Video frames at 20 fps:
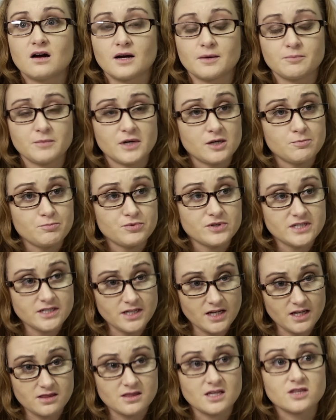I'm gonna
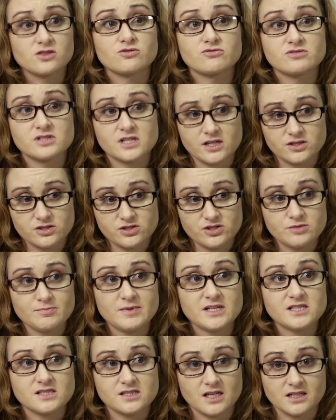pretend that those answers
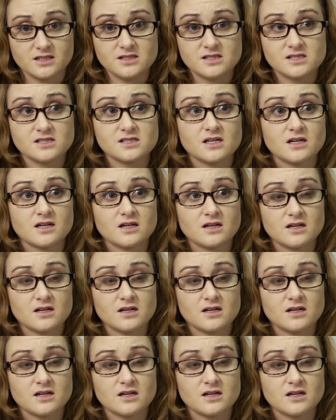made sense.